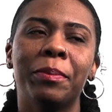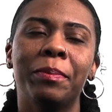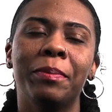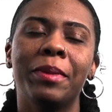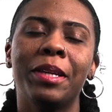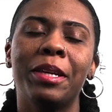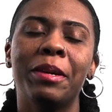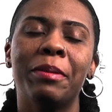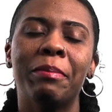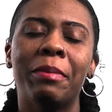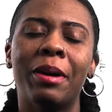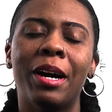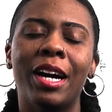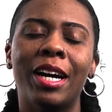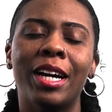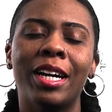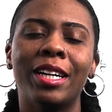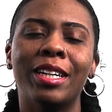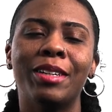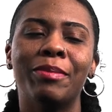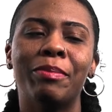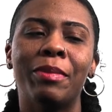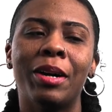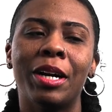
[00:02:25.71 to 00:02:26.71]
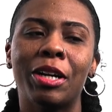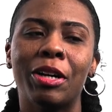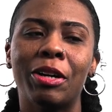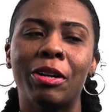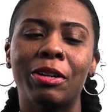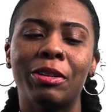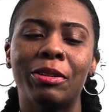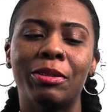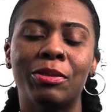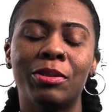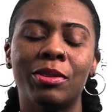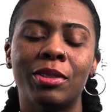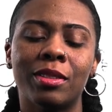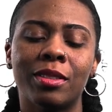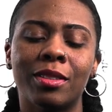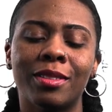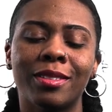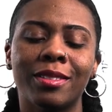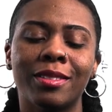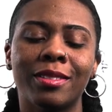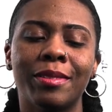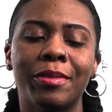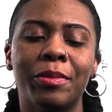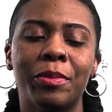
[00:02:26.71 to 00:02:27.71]
Me and my
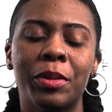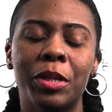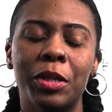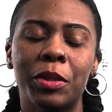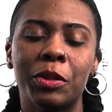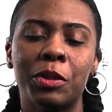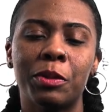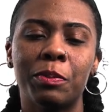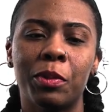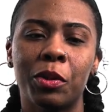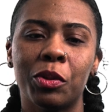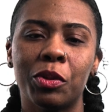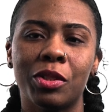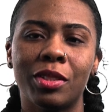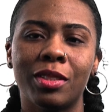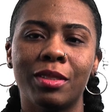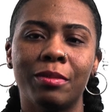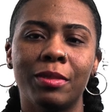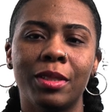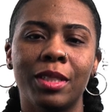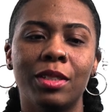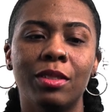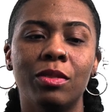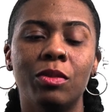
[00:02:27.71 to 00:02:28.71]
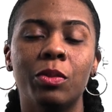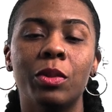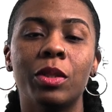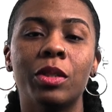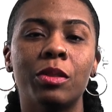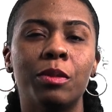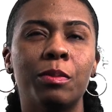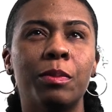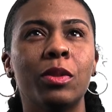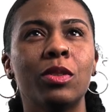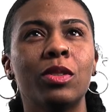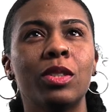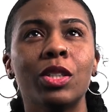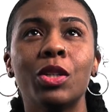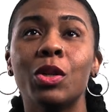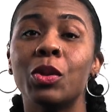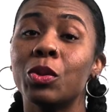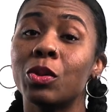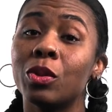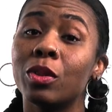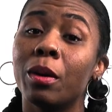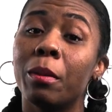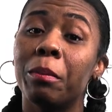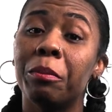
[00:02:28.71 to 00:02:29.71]
girls, we were supposed to
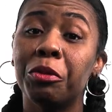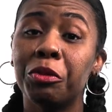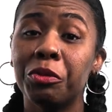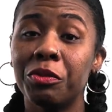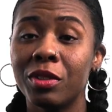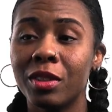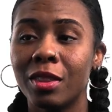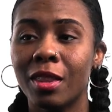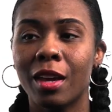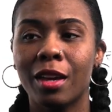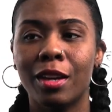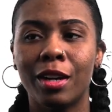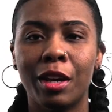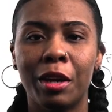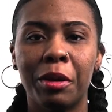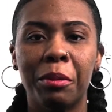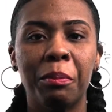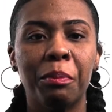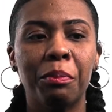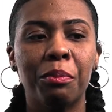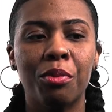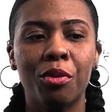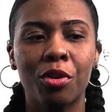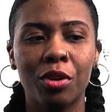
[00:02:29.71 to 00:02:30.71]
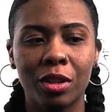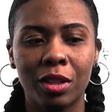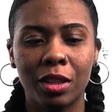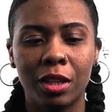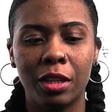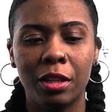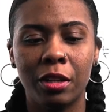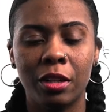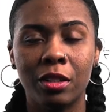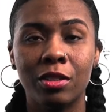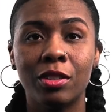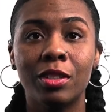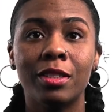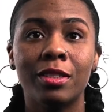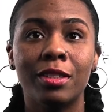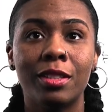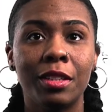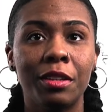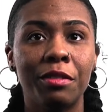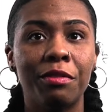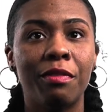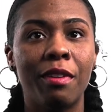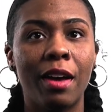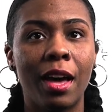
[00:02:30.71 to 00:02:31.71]
go to a movie theater in Brooklyn to
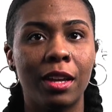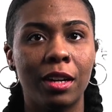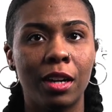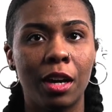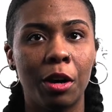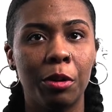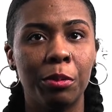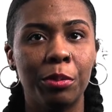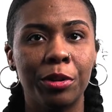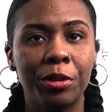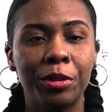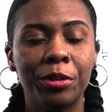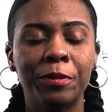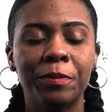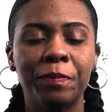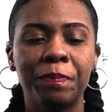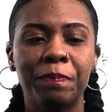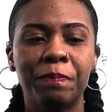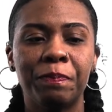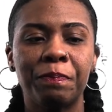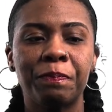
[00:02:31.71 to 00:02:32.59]
see Fat Albert.